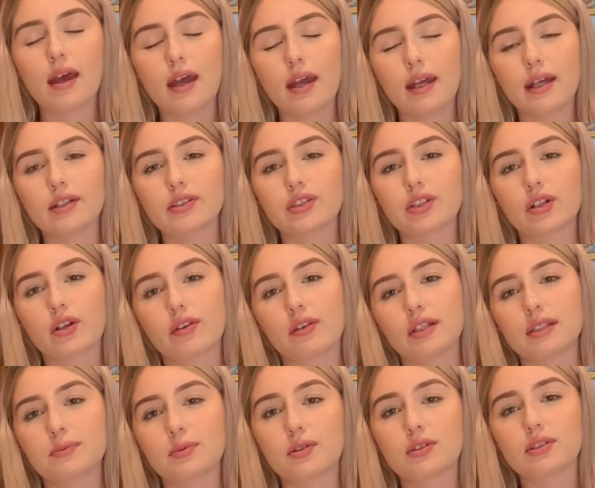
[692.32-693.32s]
And turn on
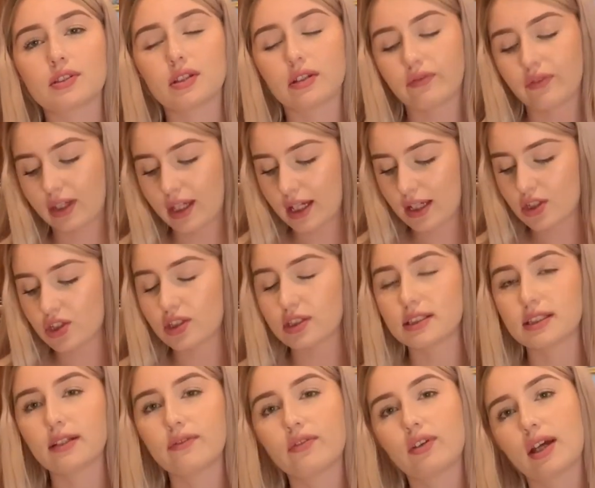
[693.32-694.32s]
those post notifications
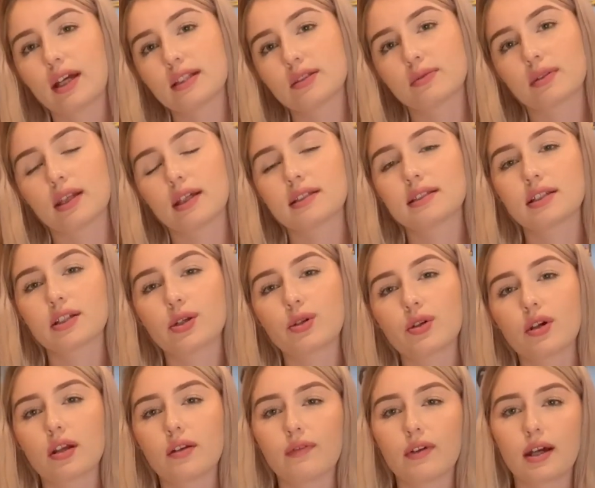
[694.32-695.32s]
if you guys would like to get
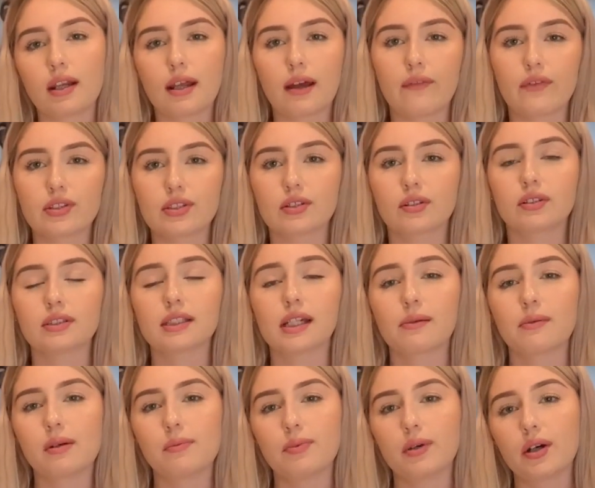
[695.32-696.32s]
notified every single time
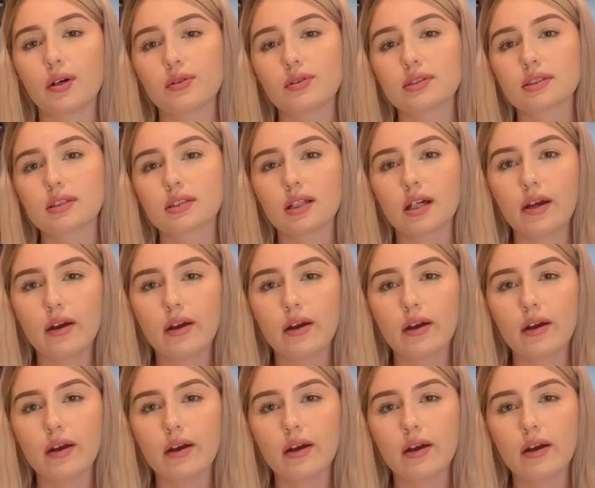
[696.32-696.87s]
I post.